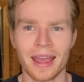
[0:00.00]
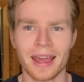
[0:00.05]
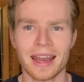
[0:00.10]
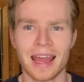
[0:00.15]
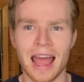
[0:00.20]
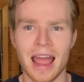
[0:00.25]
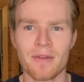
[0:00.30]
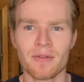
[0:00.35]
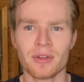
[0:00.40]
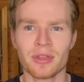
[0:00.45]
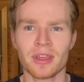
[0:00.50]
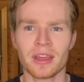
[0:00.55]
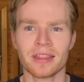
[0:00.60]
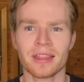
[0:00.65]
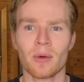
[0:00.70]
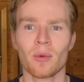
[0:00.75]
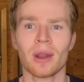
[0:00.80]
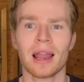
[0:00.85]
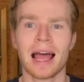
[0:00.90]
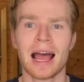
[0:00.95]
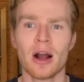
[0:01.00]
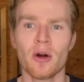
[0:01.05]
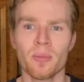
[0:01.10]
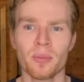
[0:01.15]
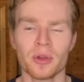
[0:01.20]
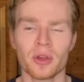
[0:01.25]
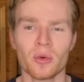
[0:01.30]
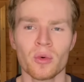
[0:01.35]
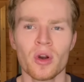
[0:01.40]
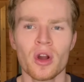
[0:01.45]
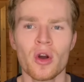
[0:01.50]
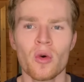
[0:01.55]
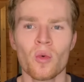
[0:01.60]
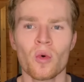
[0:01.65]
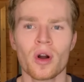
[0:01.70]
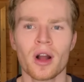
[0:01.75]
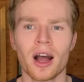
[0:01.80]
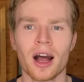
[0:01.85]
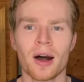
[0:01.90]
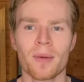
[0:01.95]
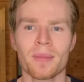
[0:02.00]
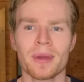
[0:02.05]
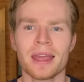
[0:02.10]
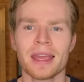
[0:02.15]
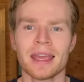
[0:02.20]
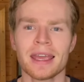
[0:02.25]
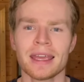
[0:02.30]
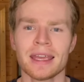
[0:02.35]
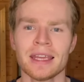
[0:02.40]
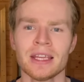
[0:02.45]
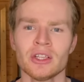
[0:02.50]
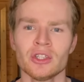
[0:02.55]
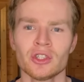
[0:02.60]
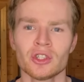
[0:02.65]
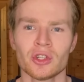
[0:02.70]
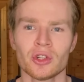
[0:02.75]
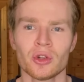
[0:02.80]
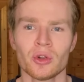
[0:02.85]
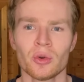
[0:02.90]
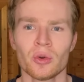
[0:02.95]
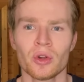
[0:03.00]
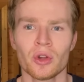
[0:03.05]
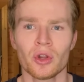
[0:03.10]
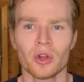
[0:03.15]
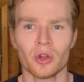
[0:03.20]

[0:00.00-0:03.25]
and everything that will help you will come into